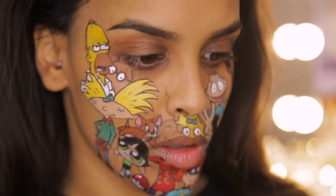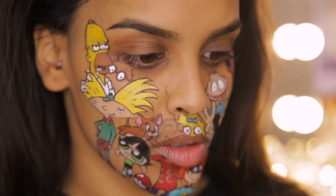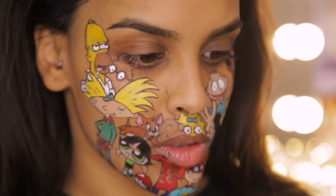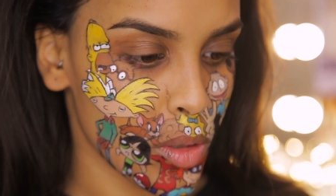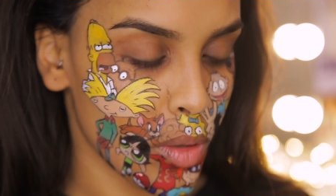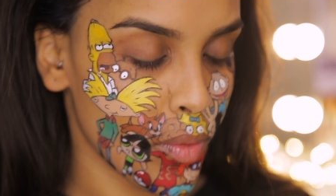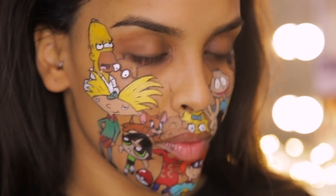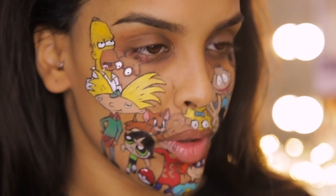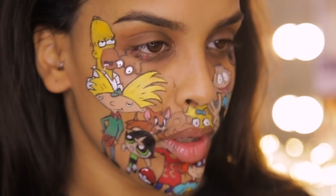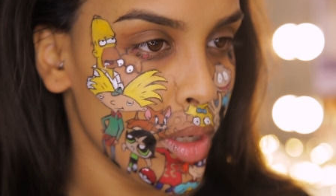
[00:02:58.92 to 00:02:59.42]

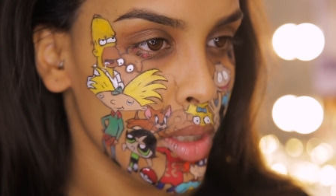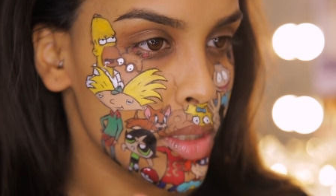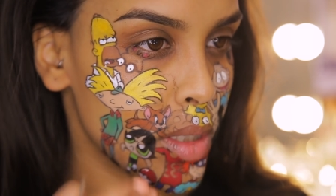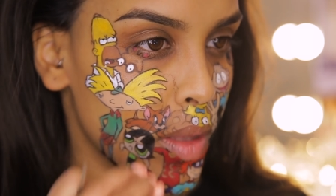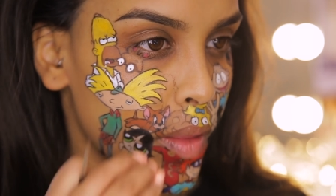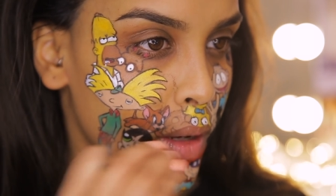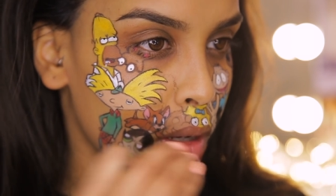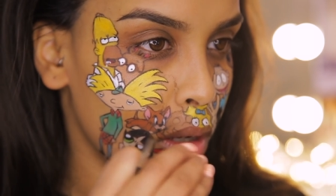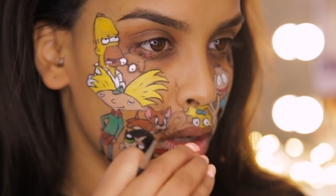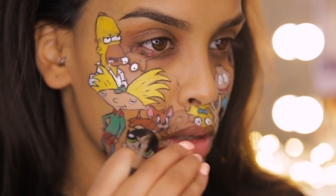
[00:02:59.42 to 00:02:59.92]
So I realised that
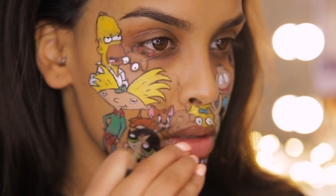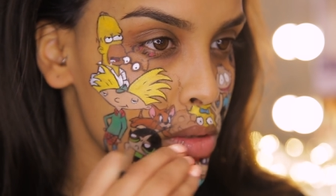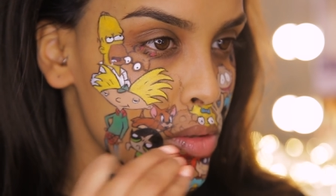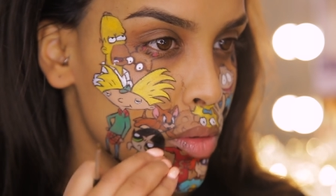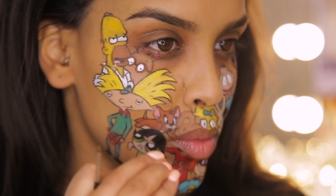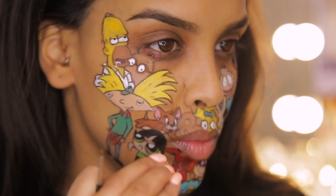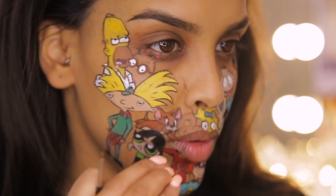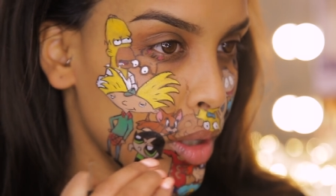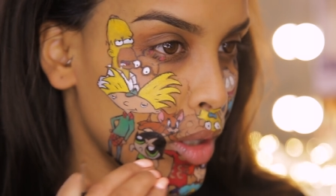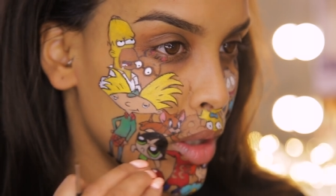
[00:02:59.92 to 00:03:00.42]
that colour
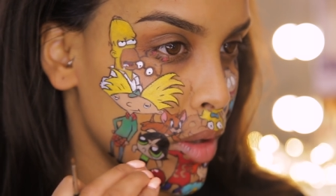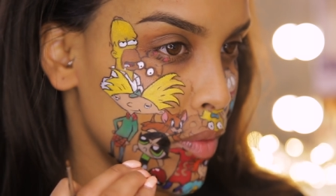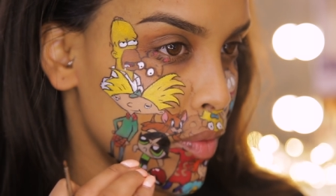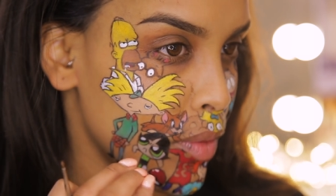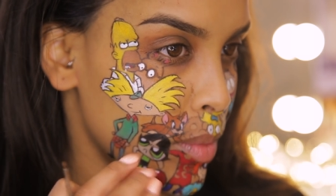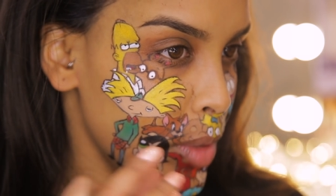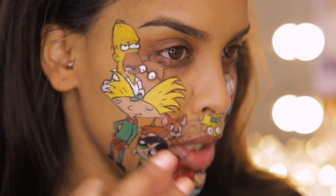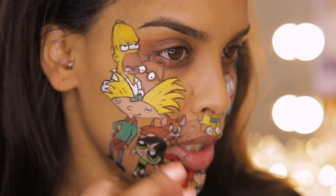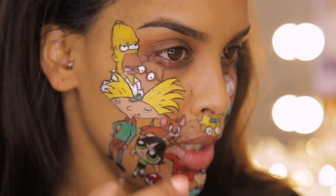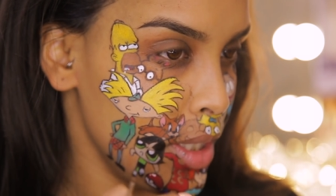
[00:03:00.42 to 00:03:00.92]
isn't working
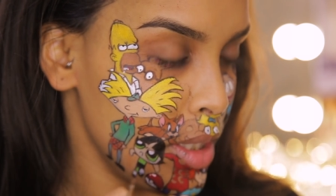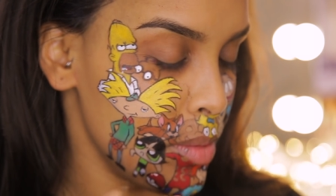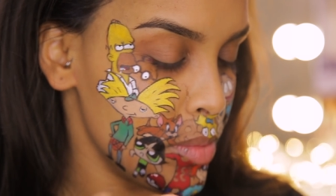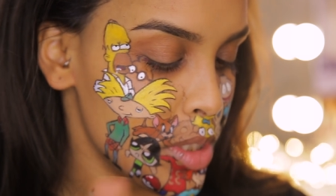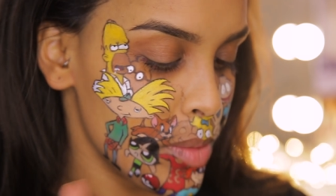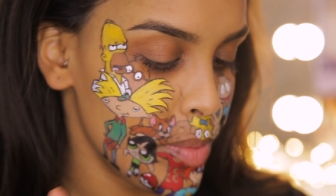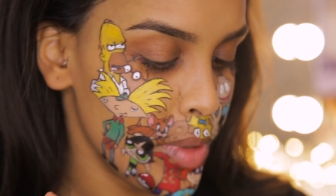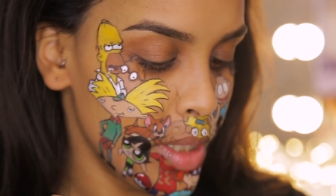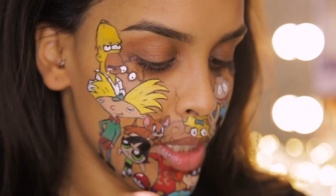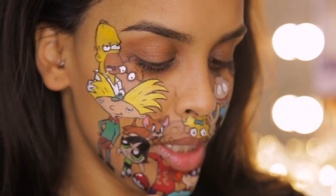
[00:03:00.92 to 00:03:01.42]
for me. I need him
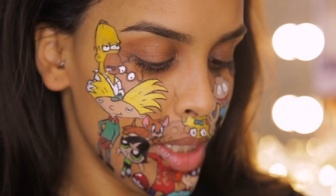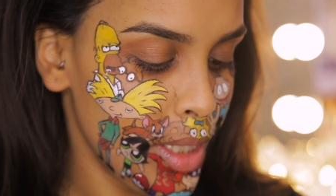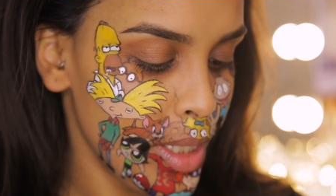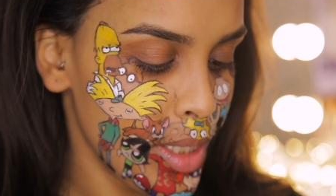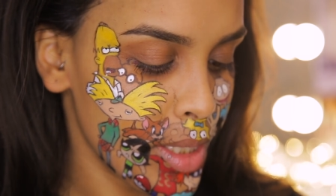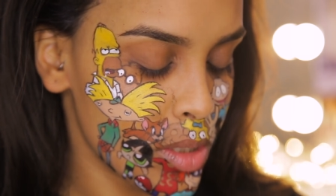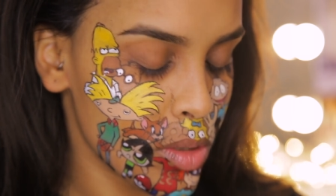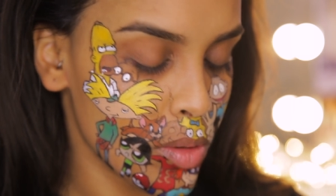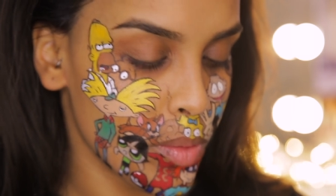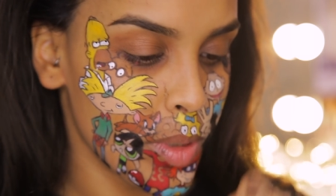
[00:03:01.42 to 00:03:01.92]
to be a
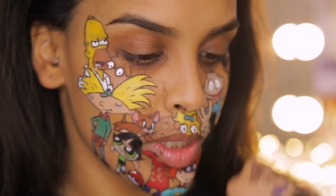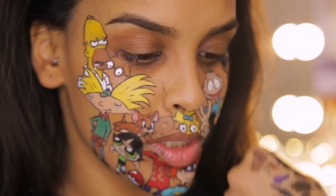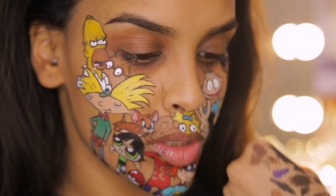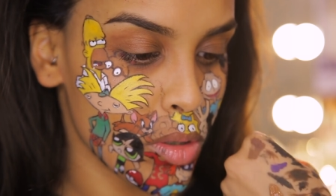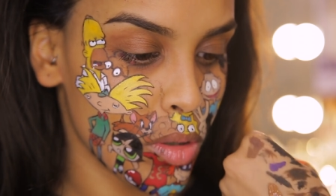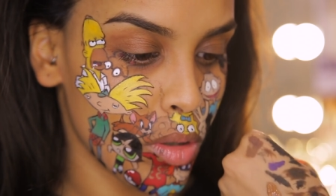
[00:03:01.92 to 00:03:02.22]
little bit